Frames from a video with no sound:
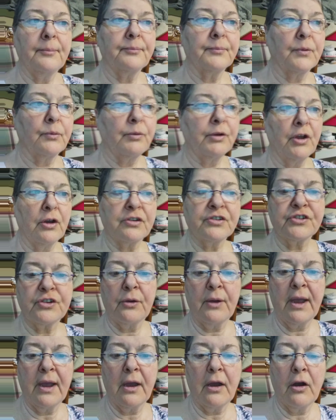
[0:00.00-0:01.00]
We also
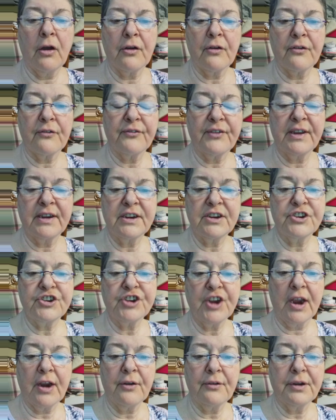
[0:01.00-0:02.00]
are a vetted
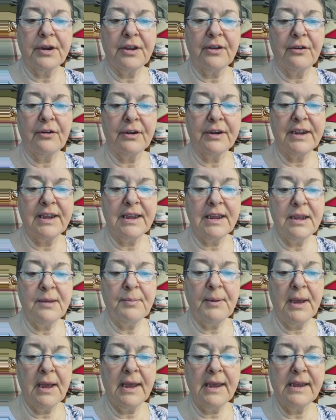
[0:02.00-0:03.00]
charity on
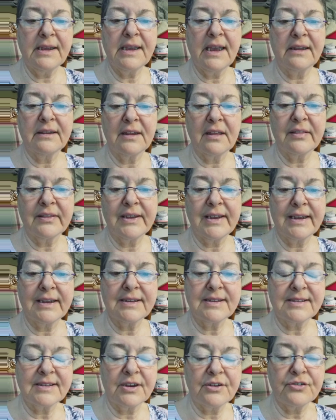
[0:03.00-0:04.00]
eBay, and the link
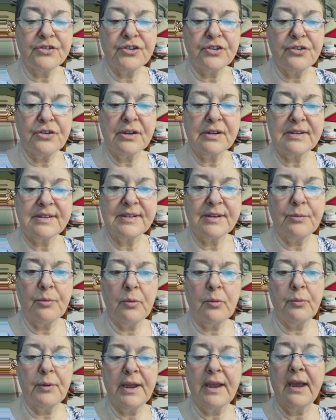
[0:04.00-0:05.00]
is there so you can see
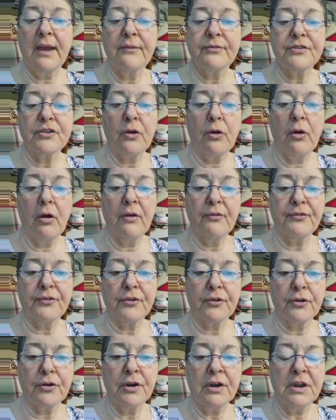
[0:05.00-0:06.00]
what we have to
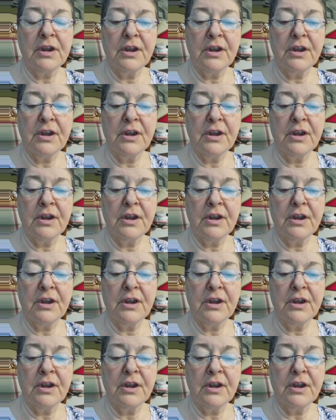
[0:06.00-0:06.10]
offer.